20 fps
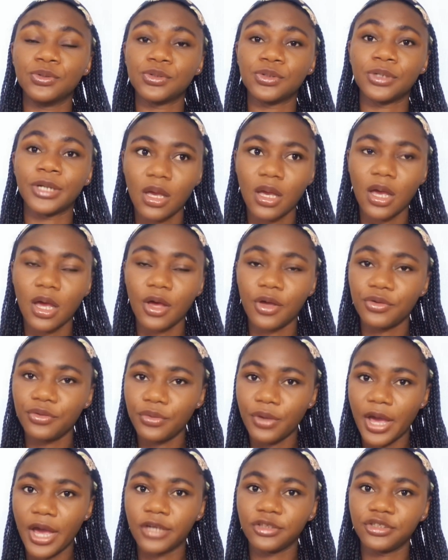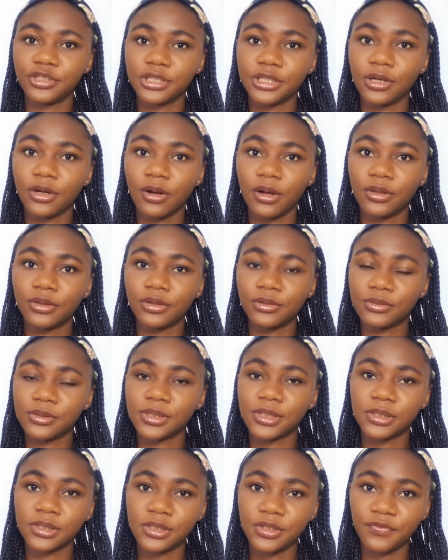on how you actually got those
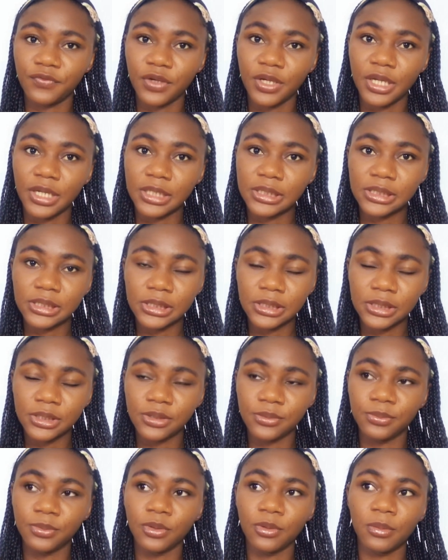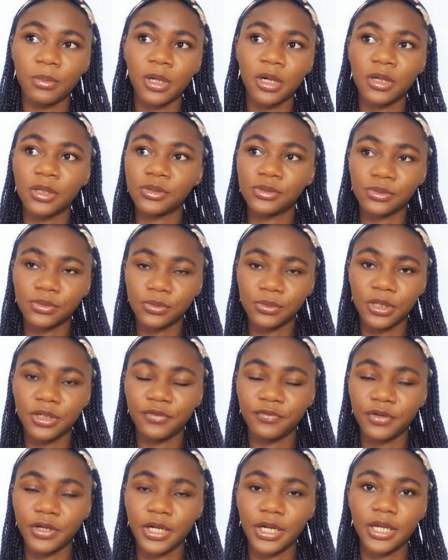certificates and diplomas or
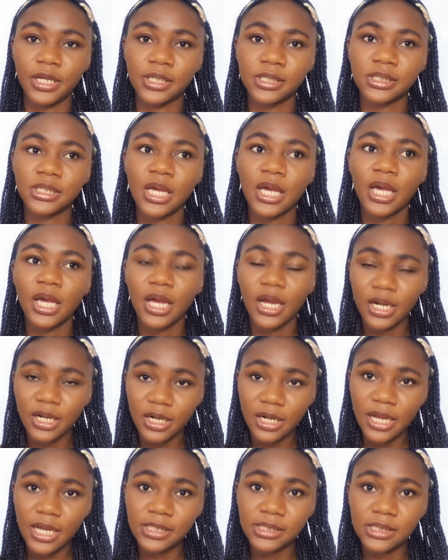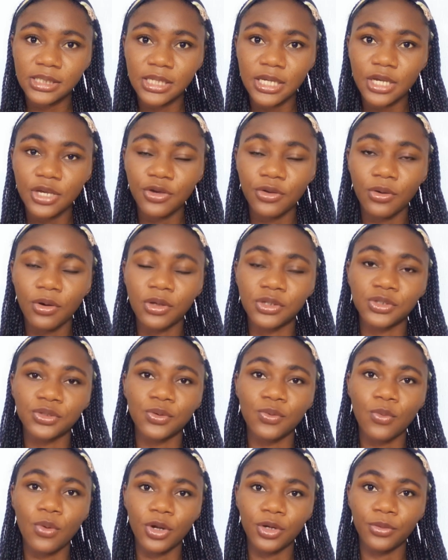whatever it is. And the next thing you also
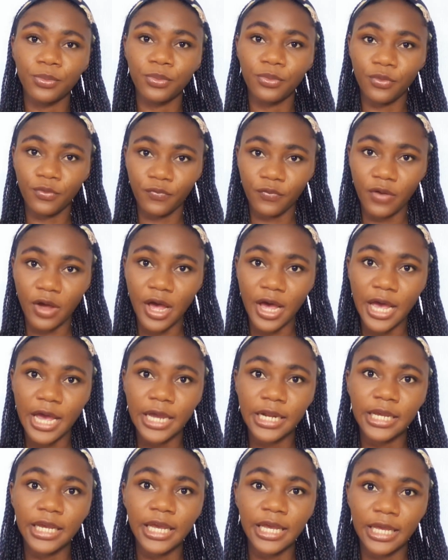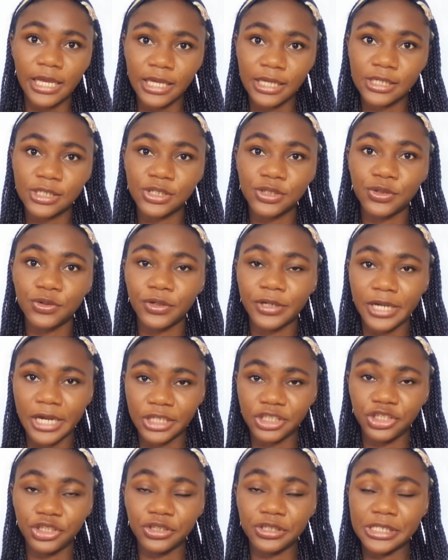want to provide is your
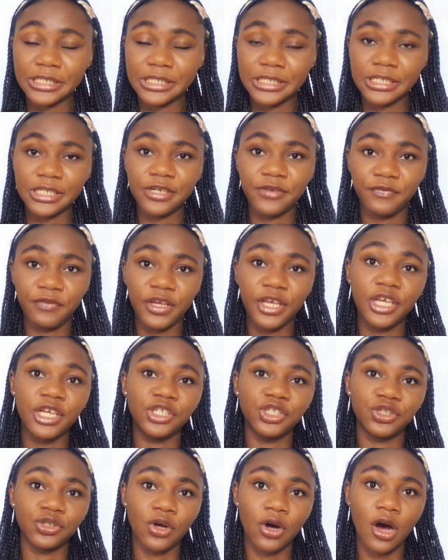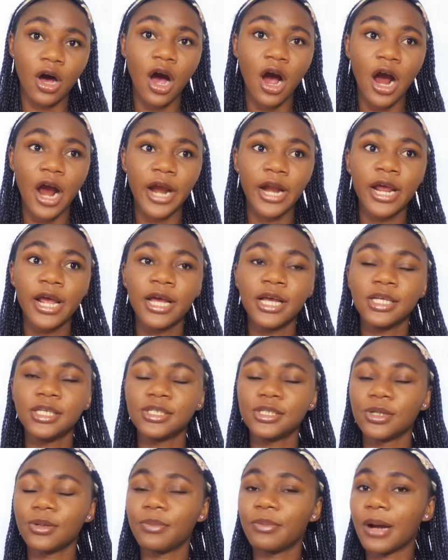national identification card.
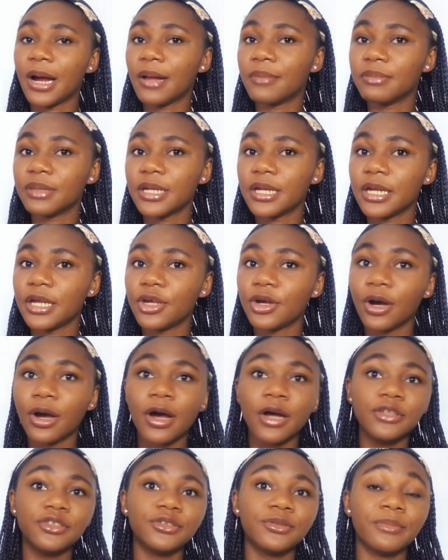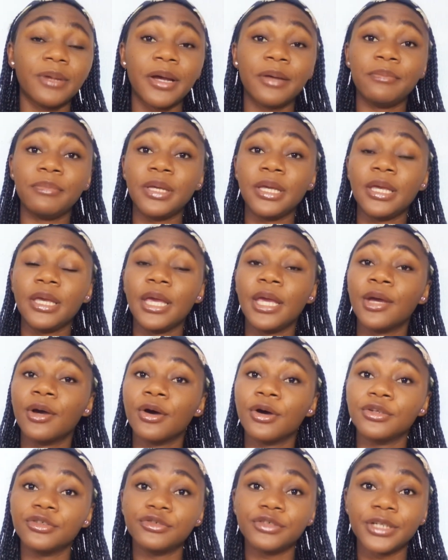So probably your country might be a
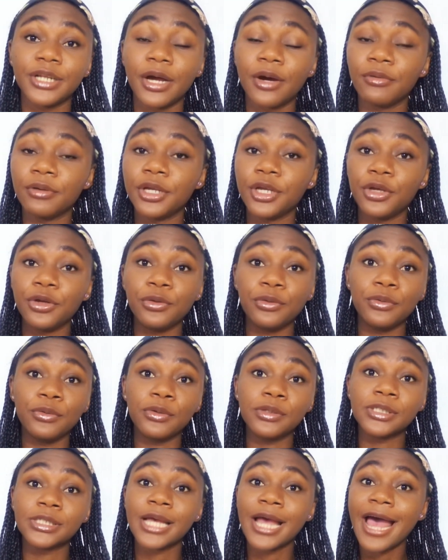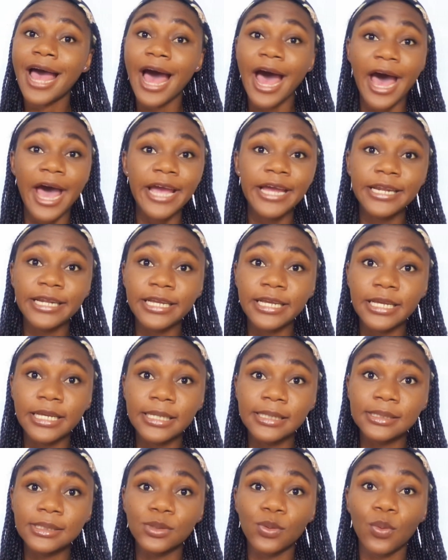country that only use
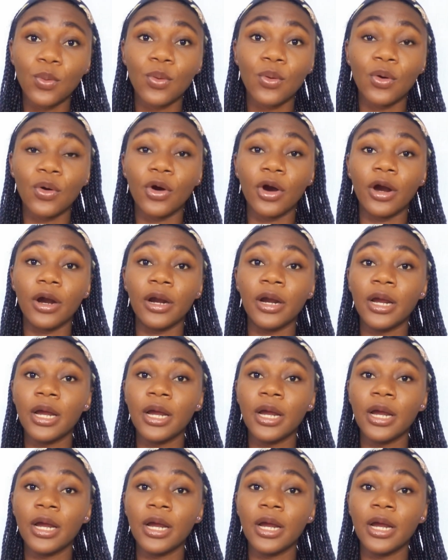IDs or